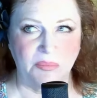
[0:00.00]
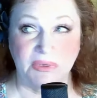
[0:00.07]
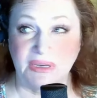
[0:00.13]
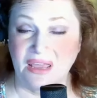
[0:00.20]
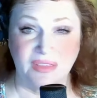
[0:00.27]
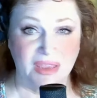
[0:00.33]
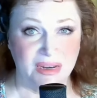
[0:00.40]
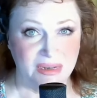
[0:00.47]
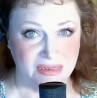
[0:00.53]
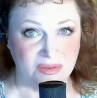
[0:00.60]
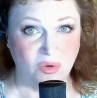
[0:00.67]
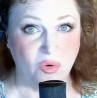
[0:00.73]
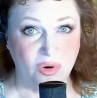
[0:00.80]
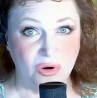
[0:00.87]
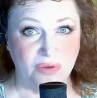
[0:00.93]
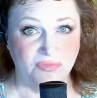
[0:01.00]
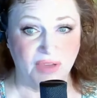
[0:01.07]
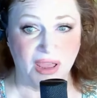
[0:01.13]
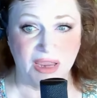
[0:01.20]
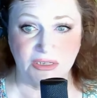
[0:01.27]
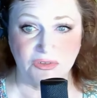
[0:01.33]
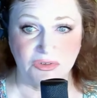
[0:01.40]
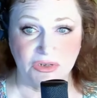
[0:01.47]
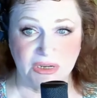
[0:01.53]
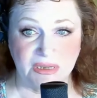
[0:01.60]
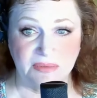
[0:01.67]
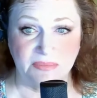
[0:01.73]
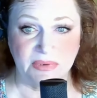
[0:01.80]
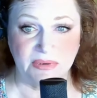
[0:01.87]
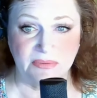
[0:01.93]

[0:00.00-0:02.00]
Now that is a horrifying dream.